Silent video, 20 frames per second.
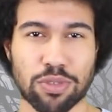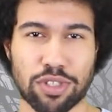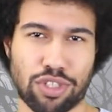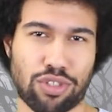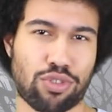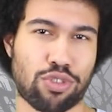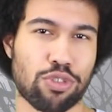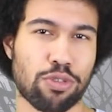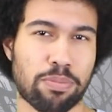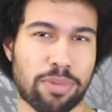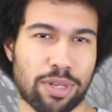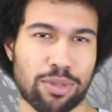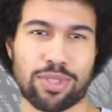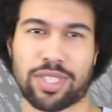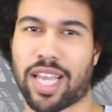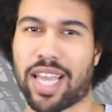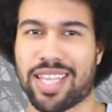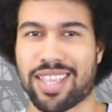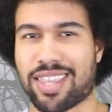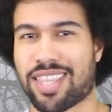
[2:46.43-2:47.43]
one is true, but it
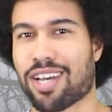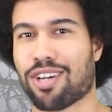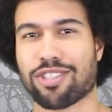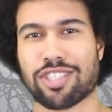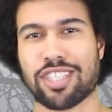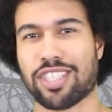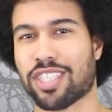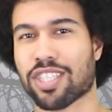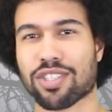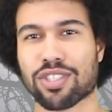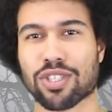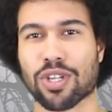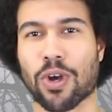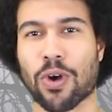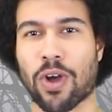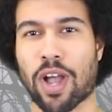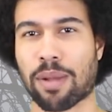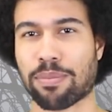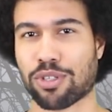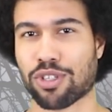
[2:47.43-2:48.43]
was 8,000 years
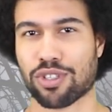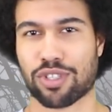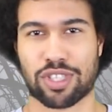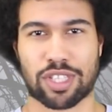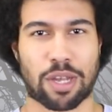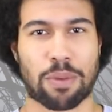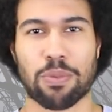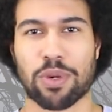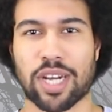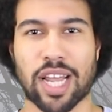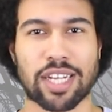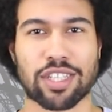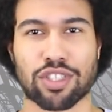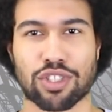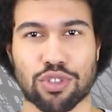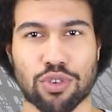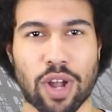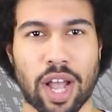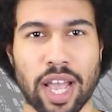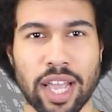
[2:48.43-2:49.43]
ago. I'm sure someone had to
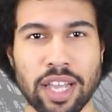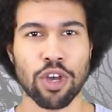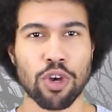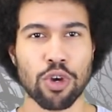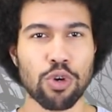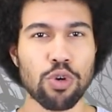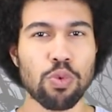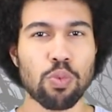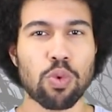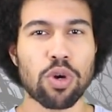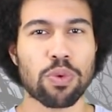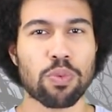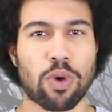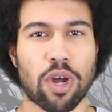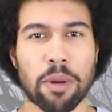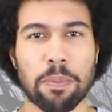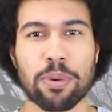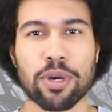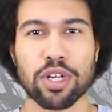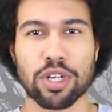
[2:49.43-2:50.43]
try. Who wouldn't
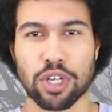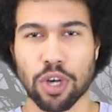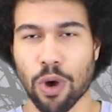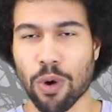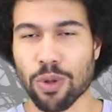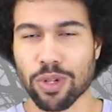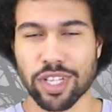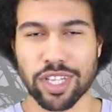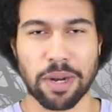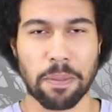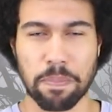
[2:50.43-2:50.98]
want to put gold on